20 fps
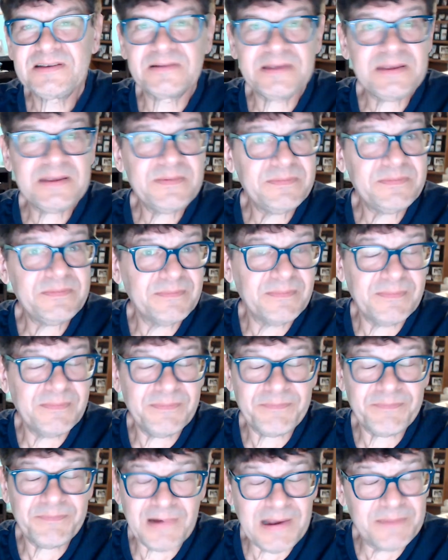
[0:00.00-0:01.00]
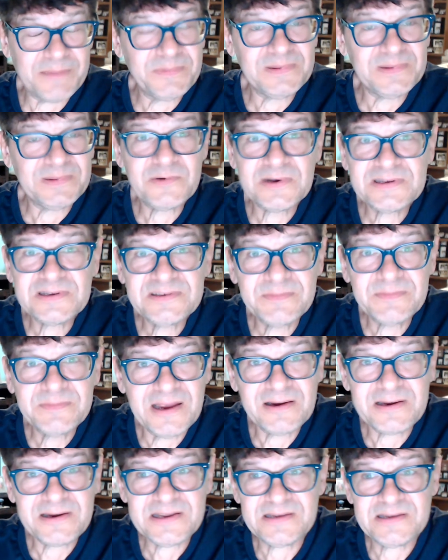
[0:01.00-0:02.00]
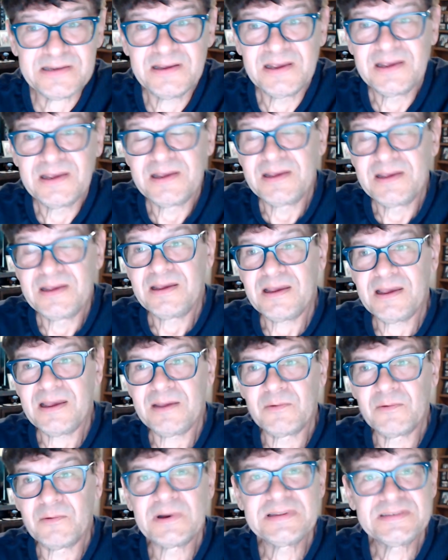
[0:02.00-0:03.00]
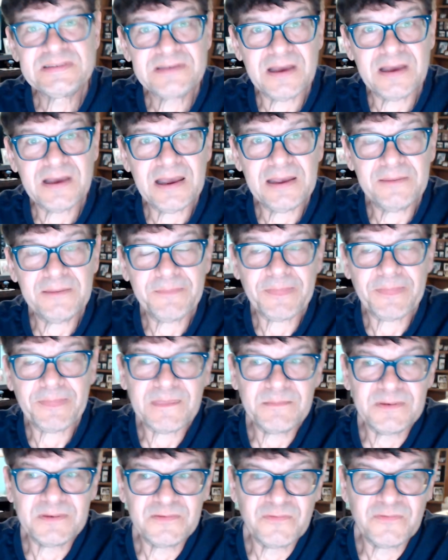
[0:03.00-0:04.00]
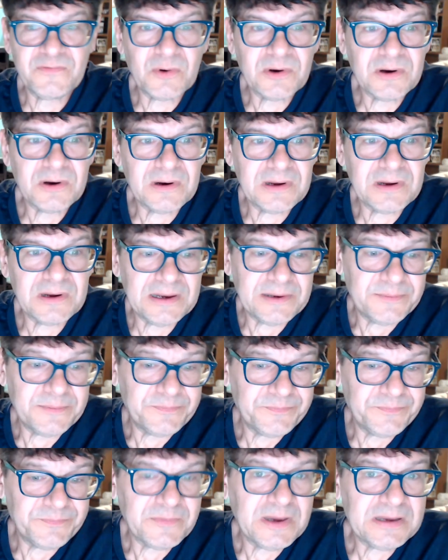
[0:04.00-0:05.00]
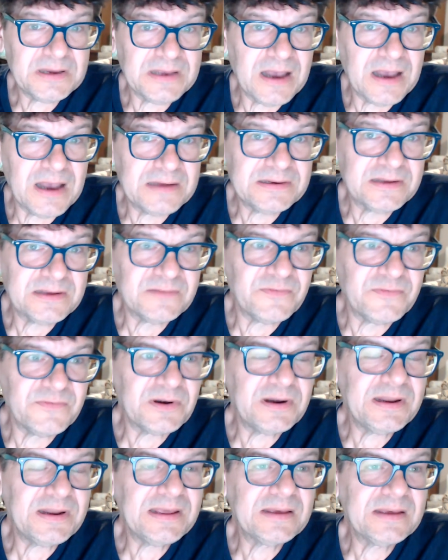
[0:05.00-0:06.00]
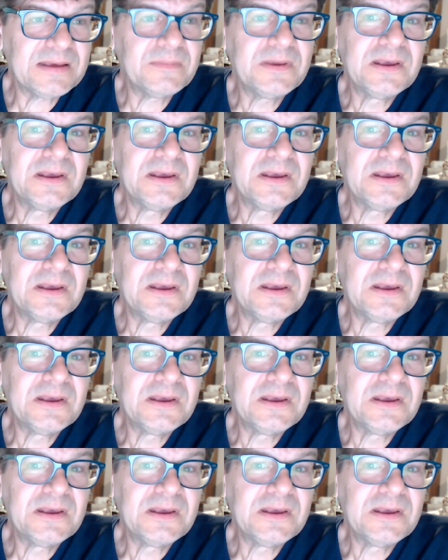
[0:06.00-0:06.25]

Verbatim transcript: He probably was married at one time before um, God converted him